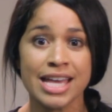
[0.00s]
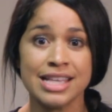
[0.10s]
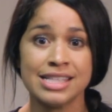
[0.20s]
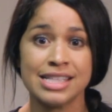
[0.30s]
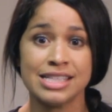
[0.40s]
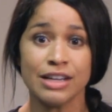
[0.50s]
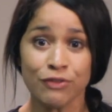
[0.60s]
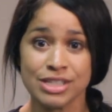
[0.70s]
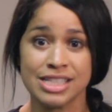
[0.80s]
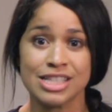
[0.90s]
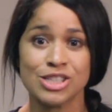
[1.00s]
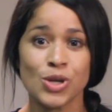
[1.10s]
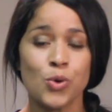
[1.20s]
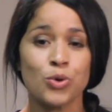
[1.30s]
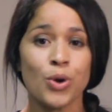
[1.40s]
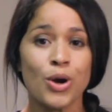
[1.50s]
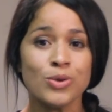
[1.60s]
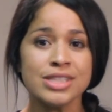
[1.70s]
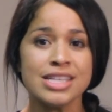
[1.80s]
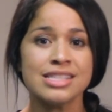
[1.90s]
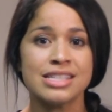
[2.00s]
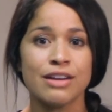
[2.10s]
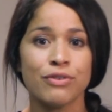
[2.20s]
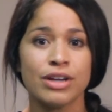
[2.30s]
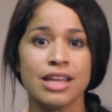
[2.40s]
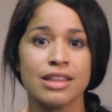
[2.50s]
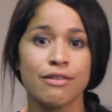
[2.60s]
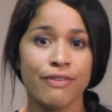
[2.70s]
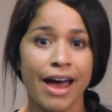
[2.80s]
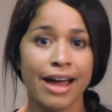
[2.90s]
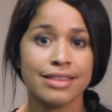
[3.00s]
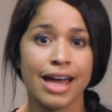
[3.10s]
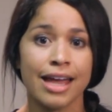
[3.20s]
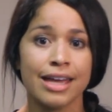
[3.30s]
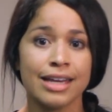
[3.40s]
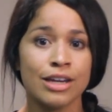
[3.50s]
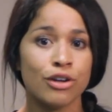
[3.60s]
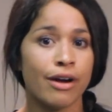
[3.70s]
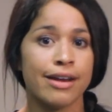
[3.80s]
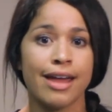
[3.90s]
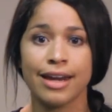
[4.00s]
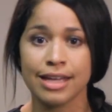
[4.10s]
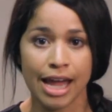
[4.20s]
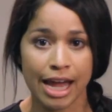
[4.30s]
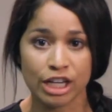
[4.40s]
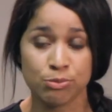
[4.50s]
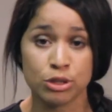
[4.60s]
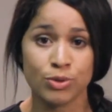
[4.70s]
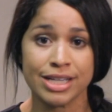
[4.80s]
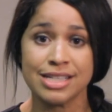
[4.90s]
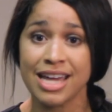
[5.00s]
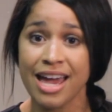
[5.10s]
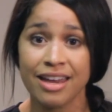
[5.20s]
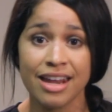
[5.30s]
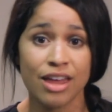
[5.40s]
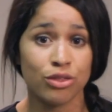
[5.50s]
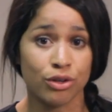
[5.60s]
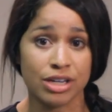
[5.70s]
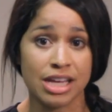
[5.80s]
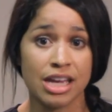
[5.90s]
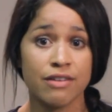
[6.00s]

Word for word: is differences. So Crohn's is different in the fact that it can occur at any age between 10 and 30.